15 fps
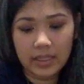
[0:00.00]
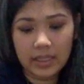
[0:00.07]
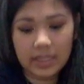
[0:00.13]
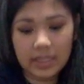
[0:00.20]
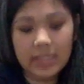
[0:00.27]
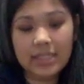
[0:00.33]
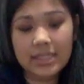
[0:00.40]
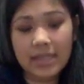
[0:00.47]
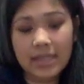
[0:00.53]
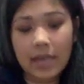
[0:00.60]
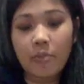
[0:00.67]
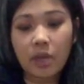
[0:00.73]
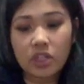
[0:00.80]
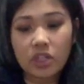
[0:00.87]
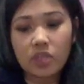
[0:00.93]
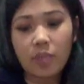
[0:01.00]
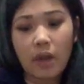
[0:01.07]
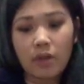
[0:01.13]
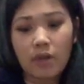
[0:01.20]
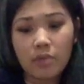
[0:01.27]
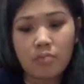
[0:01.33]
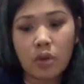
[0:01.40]
doesn't say much
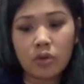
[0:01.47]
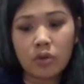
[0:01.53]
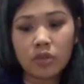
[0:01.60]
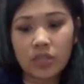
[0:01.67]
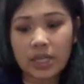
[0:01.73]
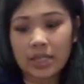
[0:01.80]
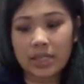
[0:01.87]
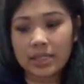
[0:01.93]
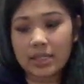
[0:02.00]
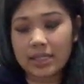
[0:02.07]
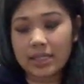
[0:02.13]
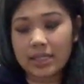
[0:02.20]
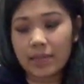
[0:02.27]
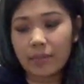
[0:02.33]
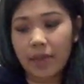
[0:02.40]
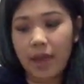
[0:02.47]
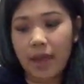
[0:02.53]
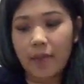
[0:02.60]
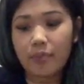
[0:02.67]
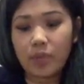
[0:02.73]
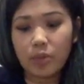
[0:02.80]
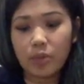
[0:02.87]
about emotions except
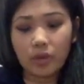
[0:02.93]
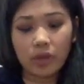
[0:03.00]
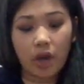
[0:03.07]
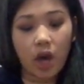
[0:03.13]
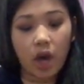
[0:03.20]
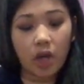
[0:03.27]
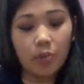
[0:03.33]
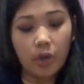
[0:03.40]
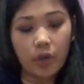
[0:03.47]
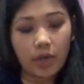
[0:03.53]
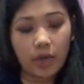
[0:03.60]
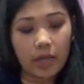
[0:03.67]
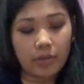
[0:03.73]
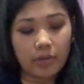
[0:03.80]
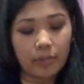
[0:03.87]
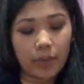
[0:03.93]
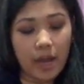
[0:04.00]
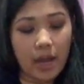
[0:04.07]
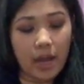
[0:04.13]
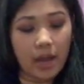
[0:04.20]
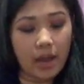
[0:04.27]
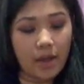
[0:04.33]
that people are heartbroken.
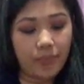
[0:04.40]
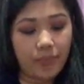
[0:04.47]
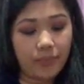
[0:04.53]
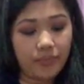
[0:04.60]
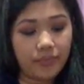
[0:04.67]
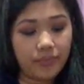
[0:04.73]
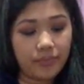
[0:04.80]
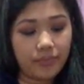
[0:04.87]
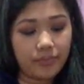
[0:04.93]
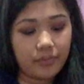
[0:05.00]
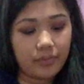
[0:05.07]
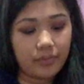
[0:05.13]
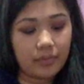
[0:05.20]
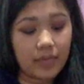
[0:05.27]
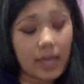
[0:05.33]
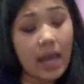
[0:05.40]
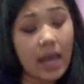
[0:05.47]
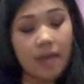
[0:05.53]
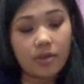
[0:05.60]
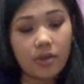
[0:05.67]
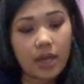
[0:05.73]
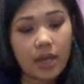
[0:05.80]
But,
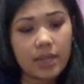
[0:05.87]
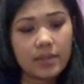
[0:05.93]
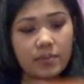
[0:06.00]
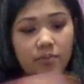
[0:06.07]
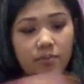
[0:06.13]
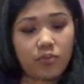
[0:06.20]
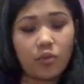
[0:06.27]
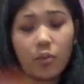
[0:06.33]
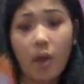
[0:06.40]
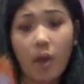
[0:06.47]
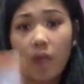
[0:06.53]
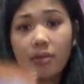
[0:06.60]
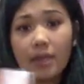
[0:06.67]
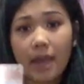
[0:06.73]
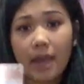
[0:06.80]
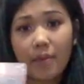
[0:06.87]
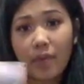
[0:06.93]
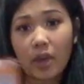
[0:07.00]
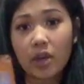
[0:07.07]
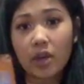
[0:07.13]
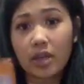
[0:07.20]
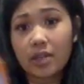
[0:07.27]
yeah, you guys will probably get
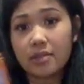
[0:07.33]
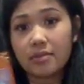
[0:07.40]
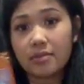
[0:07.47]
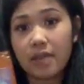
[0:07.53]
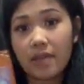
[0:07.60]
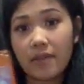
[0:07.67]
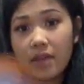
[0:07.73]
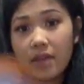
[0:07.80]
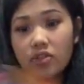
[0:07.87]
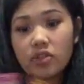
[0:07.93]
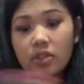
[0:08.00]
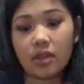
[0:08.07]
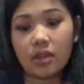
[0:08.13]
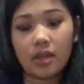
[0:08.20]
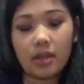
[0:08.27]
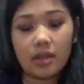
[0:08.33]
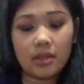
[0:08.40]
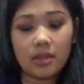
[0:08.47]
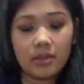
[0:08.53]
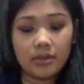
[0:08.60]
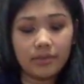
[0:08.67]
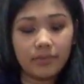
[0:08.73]
married eventually.
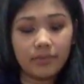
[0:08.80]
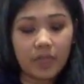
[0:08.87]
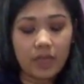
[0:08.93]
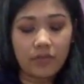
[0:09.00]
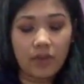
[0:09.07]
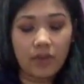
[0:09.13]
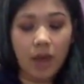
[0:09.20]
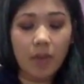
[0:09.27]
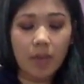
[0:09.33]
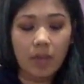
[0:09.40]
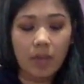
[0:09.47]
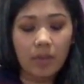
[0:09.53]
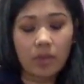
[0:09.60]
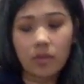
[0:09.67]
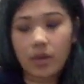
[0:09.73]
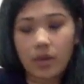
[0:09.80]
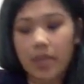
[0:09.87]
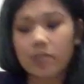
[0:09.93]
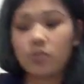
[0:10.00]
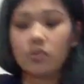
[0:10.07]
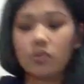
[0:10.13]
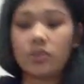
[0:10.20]
If not, maybe you
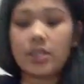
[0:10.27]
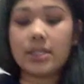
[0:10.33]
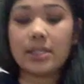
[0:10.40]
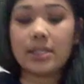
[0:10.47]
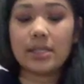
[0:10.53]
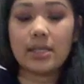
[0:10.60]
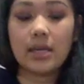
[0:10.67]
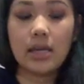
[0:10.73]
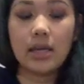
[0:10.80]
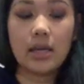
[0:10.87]
guys will just